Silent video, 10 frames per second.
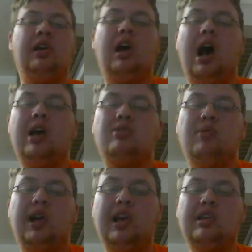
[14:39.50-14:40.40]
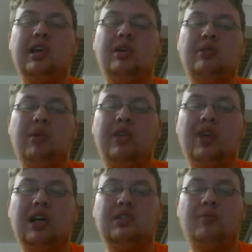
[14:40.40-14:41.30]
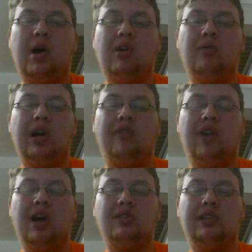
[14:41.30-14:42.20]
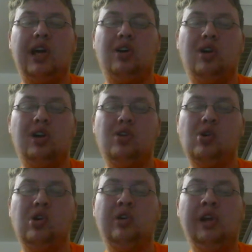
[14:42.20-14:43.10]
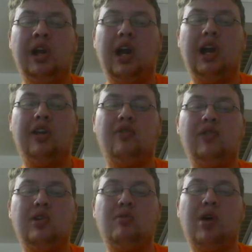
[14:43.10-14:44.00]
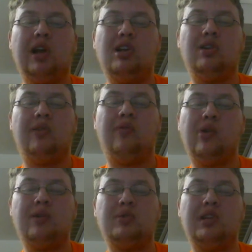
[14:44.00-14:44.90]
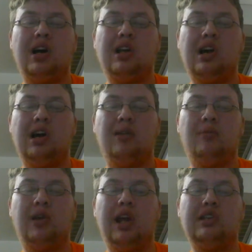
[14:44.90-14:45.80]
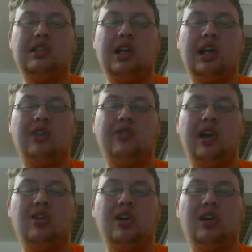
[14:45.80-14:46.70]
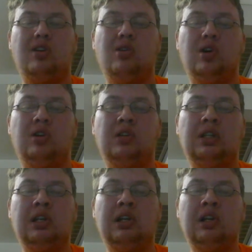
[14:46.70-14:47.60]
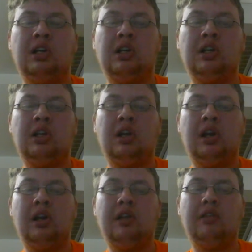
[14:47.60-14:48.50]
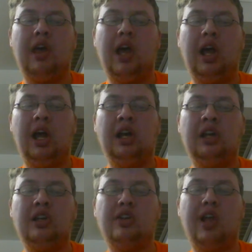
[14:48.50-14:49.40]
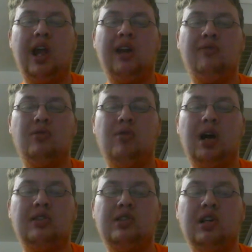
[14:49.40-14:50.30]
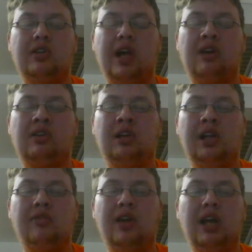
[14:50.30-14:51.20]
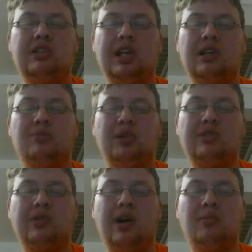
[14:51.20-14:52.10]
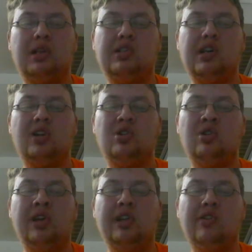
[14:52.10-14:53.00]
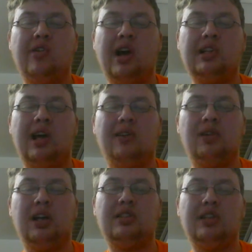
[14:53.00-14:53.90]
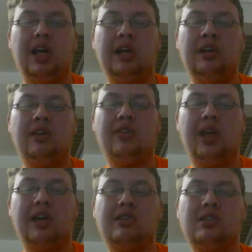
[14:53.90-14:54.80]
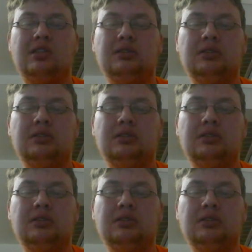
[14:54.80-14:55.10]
I just wanted to tell you my thoughts about what I found in that article, and if you want to go to Forbes.com and check out that article, then you can if you want. So yeah, if you get a chance, subscribe to my channel. You guys have a nice day. Thanks.